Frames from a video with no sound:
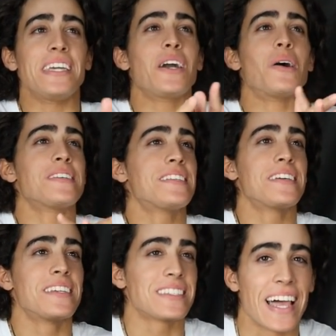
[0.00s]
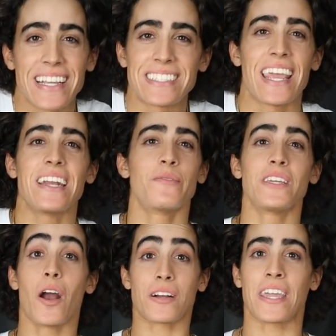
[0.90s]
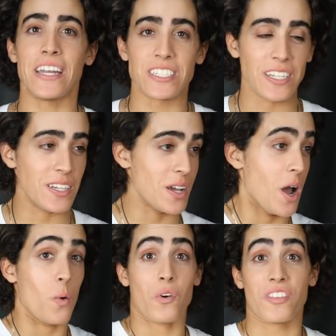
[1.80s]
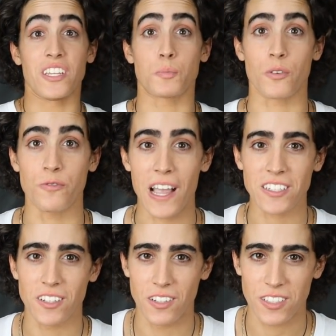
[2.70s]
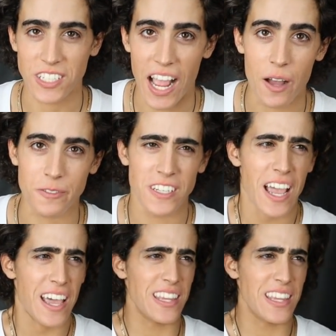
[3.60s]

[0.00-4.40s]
He goes into this like state-of-the-art kitchen with these professional chefs.